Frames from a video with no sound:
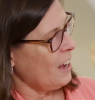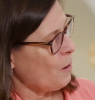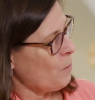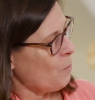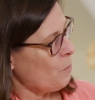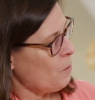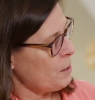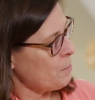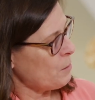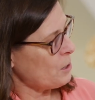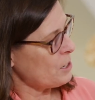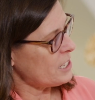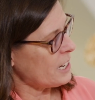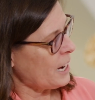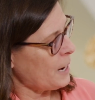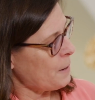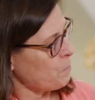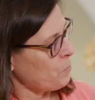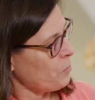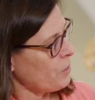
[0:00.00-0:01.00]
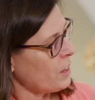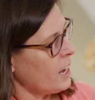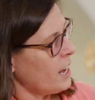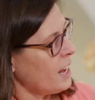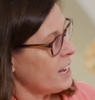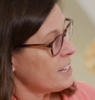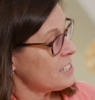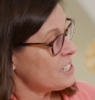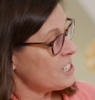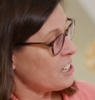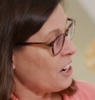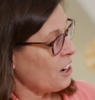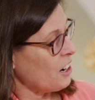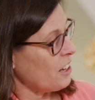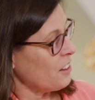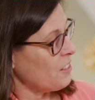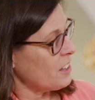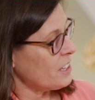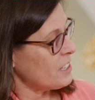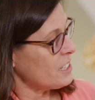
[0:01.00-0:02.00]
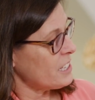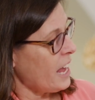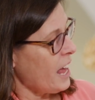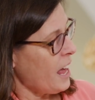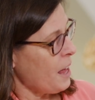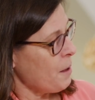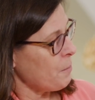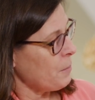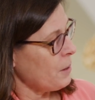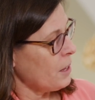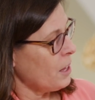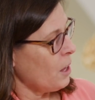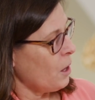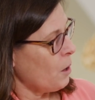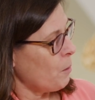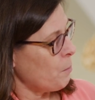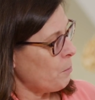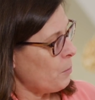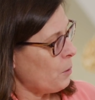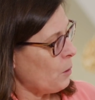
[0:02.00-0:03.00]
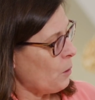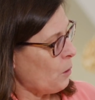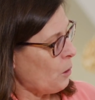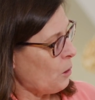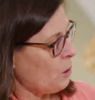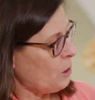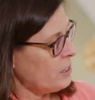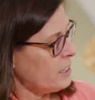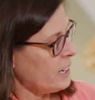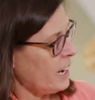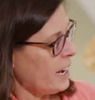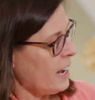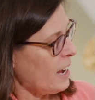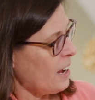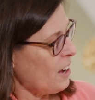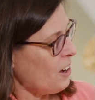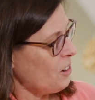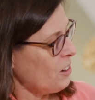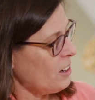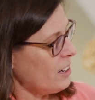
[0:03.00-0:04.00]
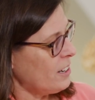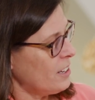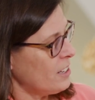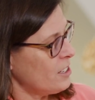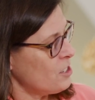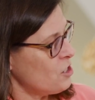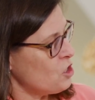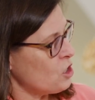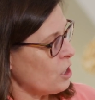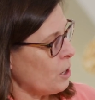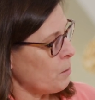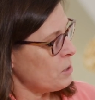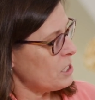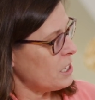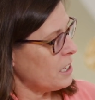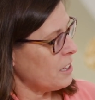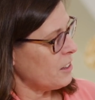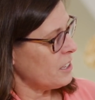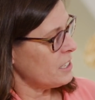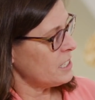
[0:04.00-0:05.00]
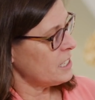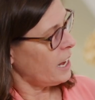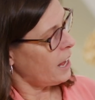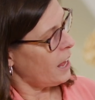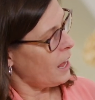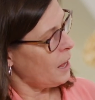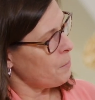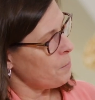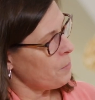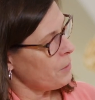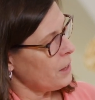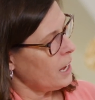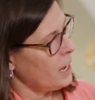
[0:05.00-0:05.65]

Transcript: One more time. Start at the top, pull down, jump to the top,